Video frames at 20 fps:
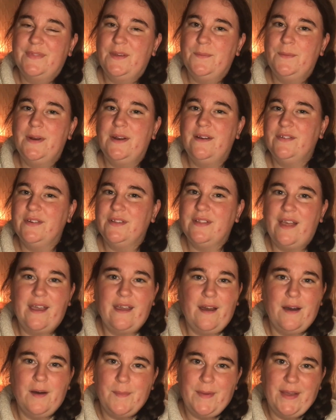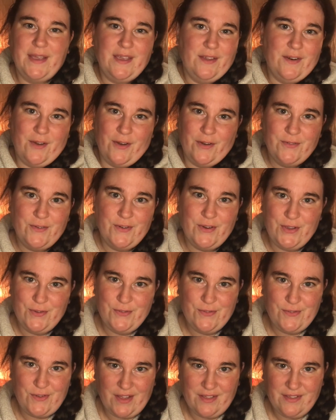whatever leg up I can offer
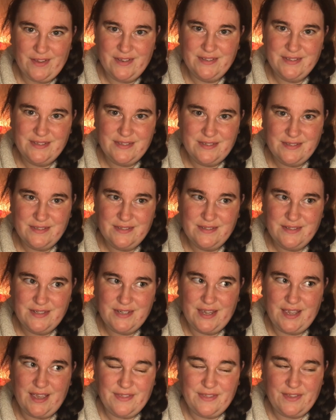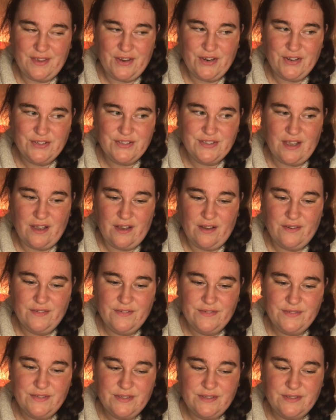you fellas to get there
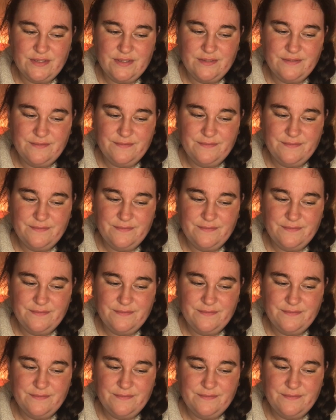yourselves,